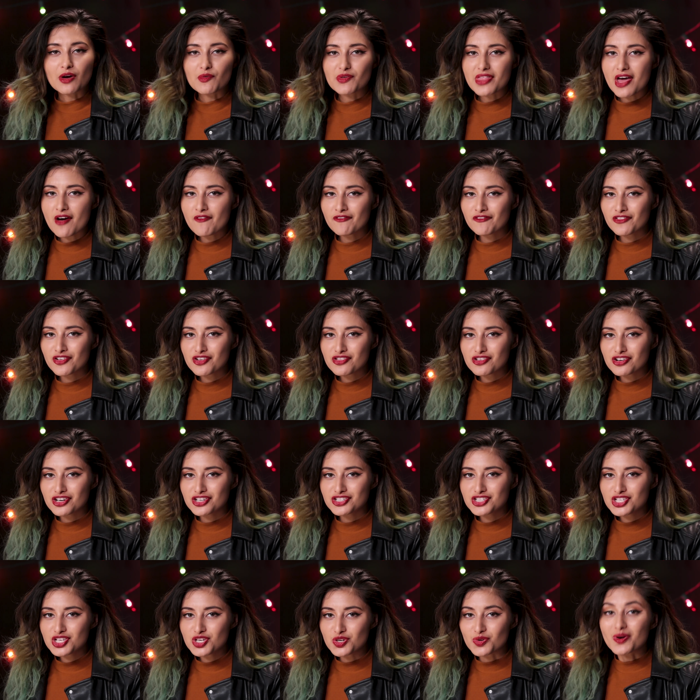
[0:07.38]
Now, without further
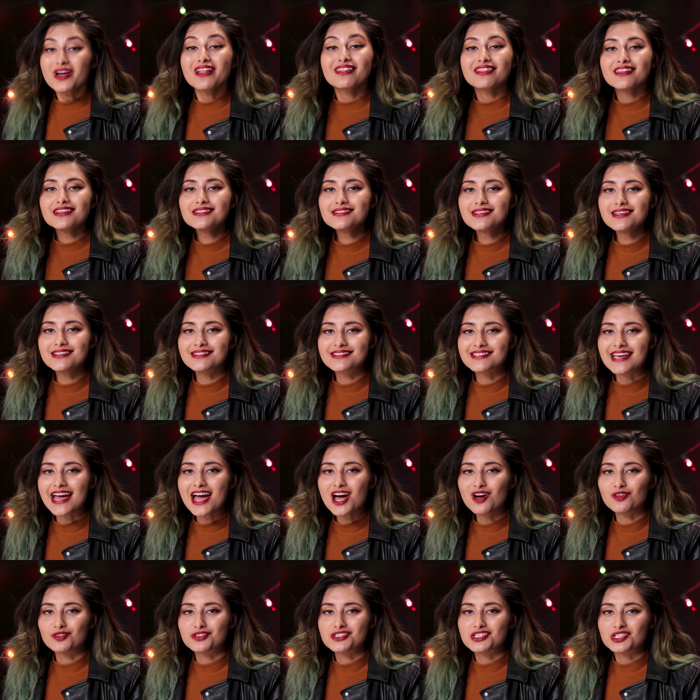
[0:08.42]
ado, let's get
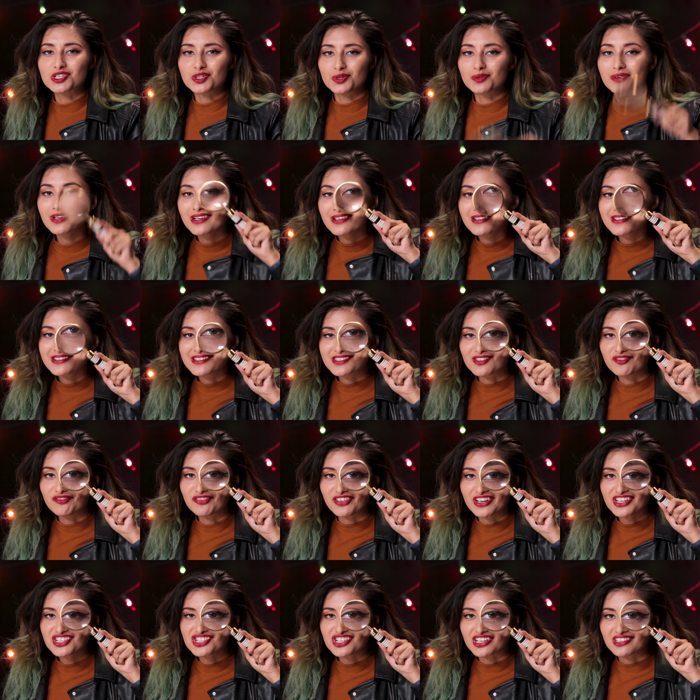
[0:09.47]
down to some
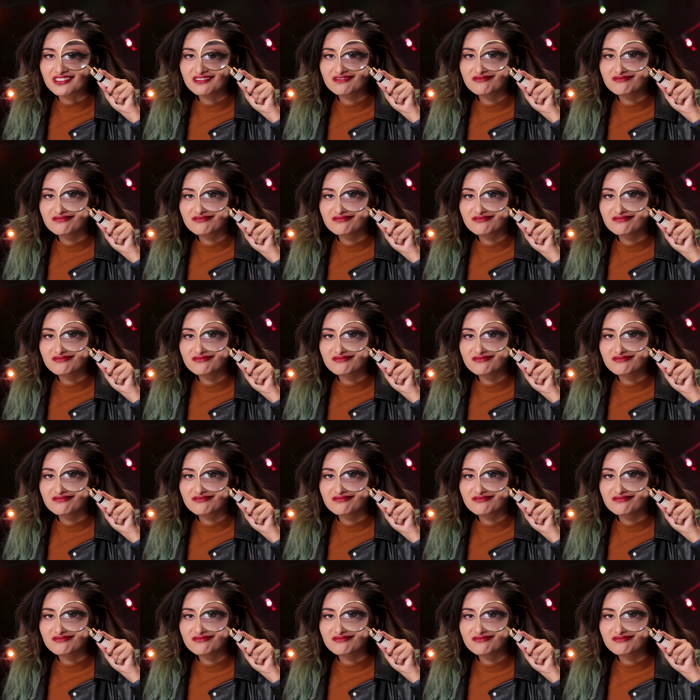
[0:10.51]
fiction.